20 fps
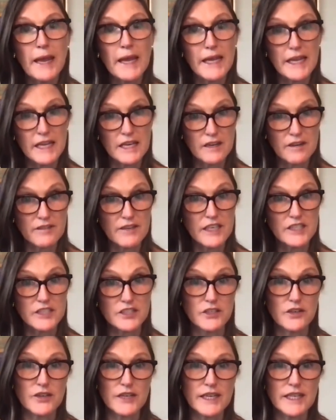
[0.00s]

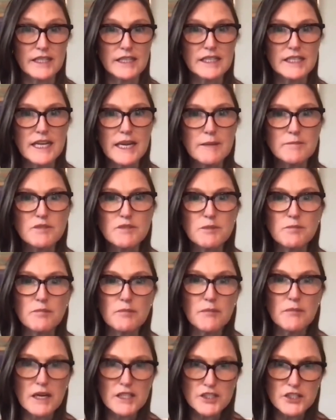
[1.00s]
innovation-oriented names
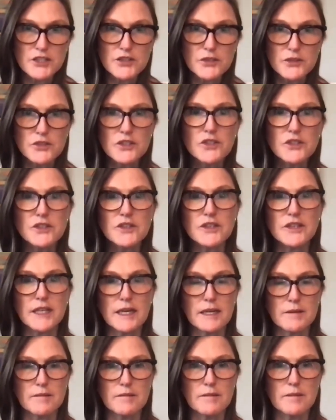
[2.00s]
much sooner
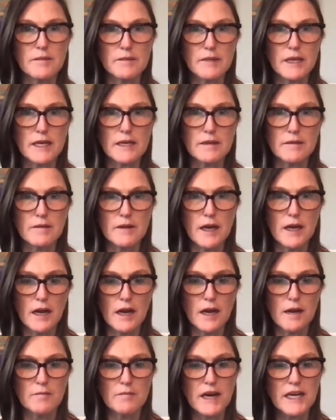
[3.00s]
than
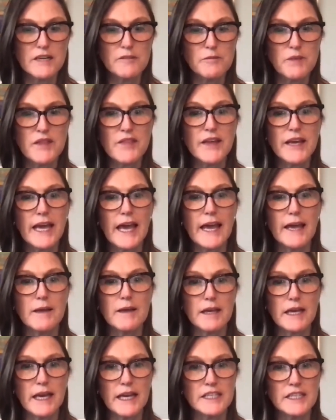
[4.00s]
might have been the
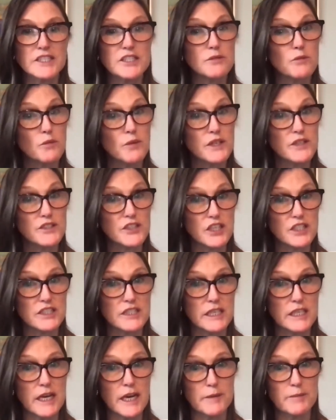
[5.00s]
case with just
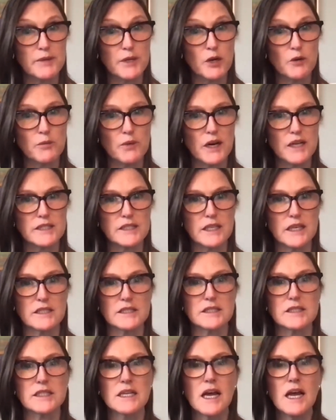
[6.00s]
the IPO
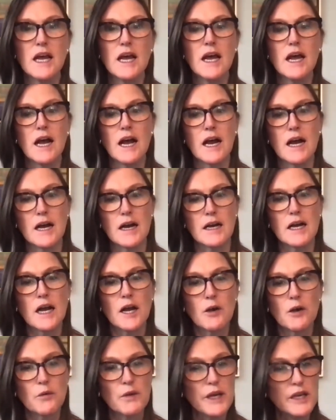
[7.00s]
process.
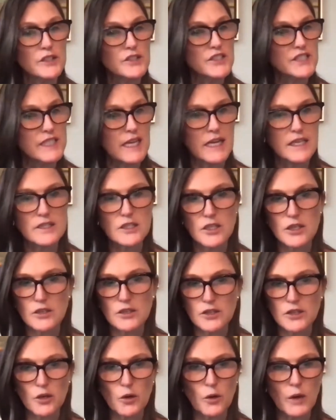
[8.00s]
We understand
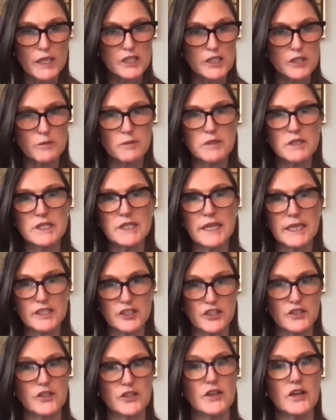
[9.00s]
the questionable
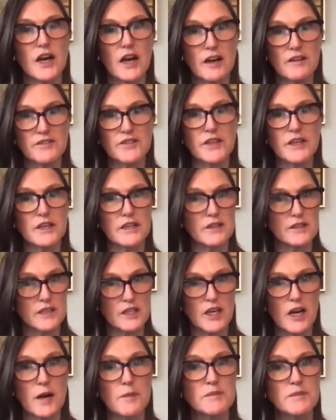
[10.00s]
nature of the
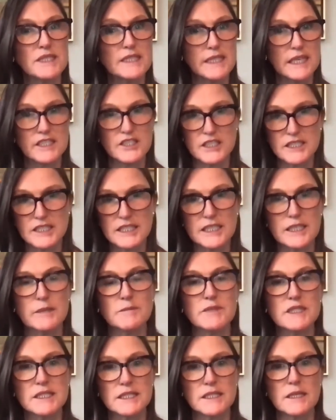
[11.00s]
compensation
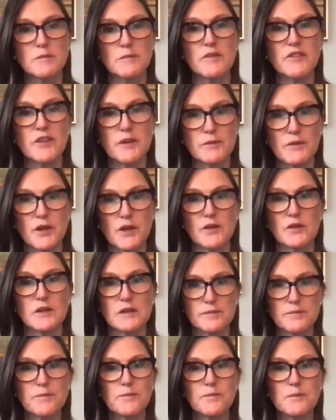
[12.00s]
schemes in some of them, though.
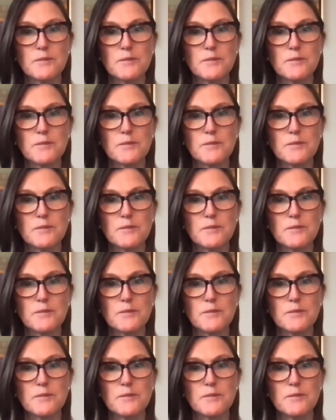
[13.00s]
Interesting.